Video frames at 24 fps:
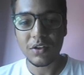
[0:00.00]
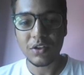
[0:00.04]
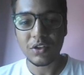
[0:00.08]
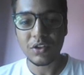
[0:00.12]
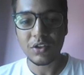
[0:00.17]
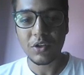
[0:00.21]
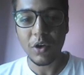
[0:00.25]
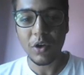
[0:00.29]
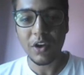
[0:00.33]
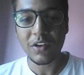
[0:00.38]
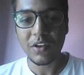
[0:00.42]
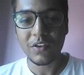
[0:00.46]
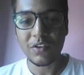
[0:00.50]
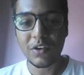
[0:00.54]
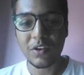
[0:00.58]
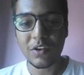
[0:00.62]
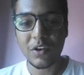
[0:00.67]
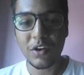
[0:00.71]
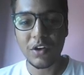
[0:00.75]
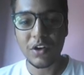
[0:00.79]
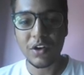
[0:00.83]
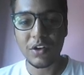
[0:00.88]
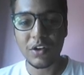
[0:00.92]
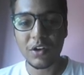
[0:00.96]
joins
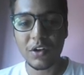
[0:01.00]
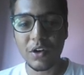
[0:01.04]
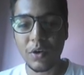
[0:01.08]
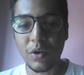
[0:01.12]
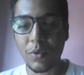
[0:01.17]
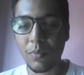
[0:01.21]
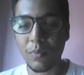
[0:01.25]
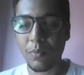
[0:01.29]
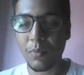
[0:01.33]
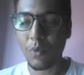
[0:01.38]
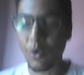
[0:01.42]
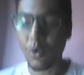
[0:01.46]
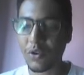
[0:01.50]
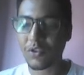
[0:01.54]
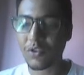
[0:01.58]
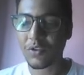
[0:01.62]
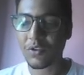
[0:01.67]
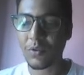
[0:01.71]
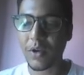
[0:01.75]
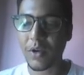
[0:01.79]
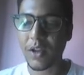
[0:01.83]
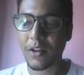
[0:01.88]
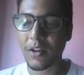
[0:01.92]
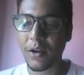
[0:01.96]
your bones
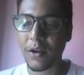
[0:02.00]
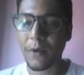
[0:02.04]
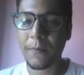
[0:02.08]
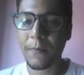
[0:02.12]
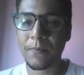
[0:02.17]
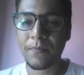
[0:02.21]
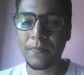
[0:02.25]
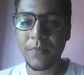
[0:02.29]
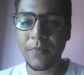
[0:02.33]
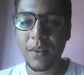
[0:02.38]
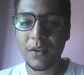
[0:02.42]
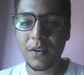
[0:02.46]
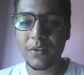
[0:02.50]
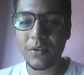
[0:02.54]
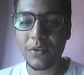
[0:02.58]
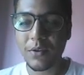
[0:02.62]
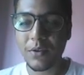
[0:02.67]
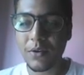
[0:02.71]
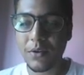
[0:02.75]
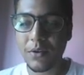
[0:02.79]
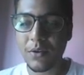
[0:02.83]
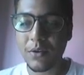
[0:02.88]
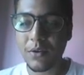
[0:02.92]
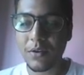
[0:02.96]
together.
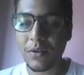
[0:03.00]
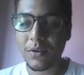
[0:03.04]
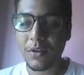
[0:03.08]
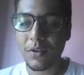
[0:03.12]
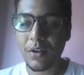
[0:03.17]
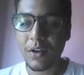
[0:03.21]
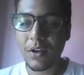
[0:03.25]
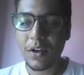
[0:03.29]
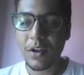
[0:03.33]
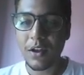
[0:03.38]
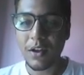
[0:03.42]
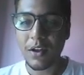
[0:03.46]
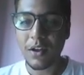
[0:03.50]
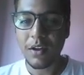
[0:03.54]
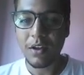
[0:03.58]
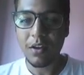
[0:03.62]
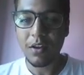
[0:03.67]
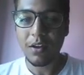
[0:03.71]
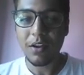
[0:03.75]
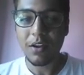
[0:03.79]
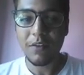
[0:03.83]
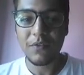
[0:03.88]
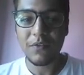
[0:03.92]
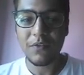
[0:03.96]
So
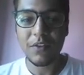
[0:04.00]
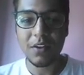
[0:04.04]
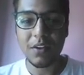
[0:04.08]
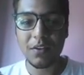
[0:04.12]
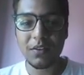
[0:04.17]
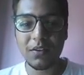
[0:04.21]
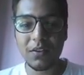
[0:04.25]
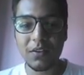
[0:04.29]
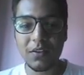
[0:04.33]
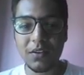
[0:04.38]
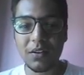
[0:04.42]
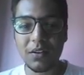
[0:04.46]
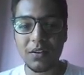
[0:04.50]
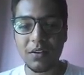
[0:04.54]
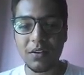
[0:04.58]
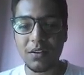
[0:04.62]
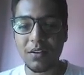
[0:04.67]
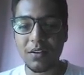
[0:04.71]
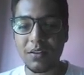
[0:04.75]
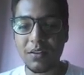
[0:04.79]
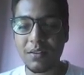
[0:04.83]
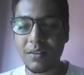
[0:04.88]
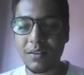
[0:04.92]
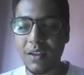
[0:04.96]
if this
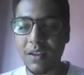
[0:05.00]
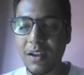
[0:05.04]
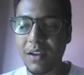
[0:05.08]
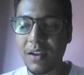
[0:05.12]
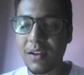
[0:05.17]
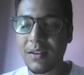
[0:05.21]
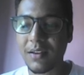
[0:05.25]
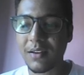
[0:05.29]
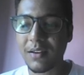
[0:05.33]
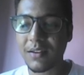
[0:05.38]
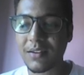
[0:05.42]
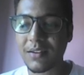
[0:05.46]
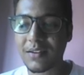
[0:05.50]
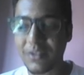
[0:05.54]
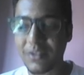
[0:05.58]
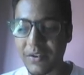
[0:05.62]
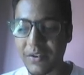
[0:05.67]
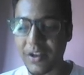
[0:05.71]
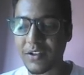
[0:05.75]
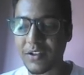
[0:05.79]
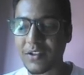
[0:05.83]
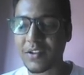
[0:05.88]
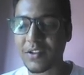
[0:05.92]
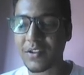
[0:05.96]
thing
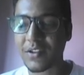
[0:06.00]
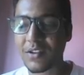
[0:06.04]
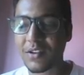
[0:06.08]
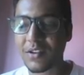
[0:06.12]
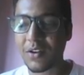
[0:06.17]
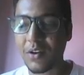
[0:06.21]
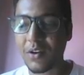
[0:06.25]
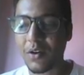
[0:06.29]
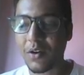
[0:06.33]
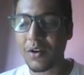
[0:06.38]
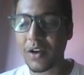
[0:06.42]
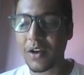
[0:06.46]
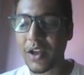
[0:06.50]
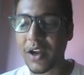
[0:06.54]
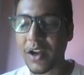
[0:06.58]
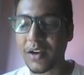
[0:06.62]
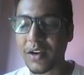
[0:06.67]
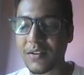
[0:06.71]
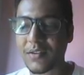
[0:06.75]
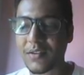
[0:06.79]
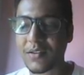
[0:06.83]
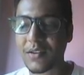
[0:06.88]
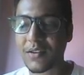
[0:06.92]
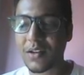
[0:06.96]
stretches or
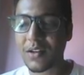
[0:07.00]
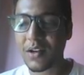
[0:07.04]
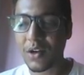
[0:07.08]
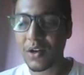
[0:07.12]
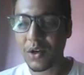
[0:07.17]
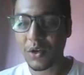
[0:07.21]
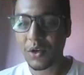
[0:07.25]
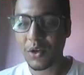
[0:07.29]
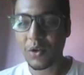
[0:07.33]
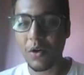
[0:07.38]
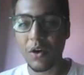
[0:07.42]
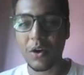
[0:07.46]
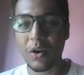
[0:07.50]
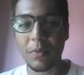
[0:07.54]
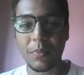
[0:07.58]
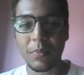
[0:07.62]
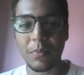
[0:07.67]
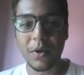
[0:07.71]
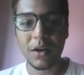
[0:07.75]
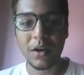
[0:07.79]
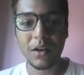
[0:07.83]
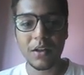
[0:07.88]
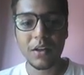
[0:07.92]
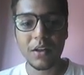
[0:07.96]
gets torn
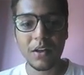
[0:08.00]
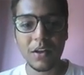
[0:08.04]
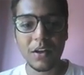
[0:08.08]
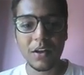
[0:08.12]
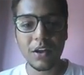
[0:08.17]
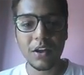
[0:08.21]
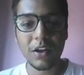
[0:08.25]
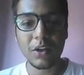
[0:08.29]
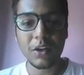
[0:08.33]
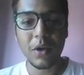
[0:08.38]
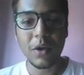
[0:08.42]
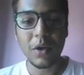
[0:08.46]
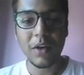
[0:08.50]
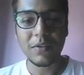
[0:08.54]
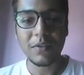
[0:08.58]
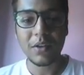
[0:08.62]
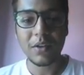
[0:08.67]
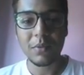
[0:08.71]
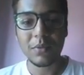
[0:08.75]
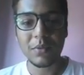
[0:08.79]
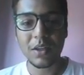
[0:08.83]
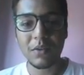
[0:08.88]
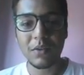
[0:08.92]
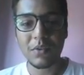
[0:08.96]
apart, you have
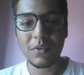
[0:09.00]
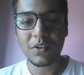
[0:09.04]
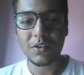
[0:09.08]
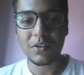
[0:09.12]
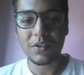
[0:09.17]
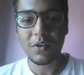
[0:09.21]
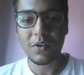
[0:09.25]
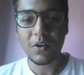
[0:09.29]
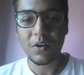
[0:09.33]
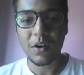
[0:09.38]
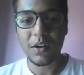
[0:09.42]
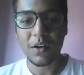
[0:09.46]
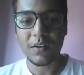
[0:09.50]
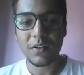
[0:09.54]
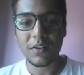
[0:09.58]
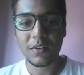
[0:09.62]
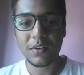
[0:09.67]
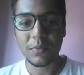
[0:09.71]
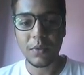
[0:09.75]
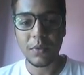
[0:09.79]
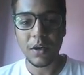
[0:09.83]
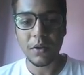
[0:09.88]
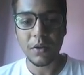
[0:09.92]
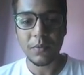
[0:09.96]
something which is called as a
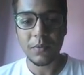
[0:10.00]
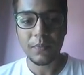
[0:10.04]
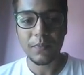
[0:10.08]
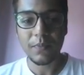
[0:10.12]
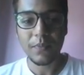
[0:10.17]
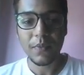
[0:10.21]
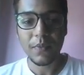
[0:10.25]
sprain.